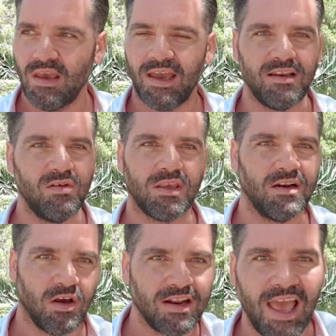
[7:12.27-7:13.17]
and you
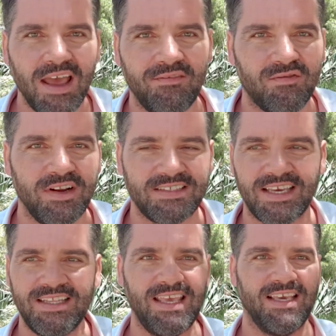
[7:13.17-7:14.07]
can learn every
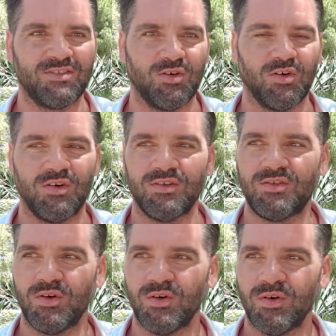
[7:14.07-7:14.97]
technique
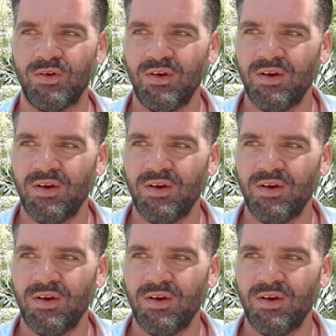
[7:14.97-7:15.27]
to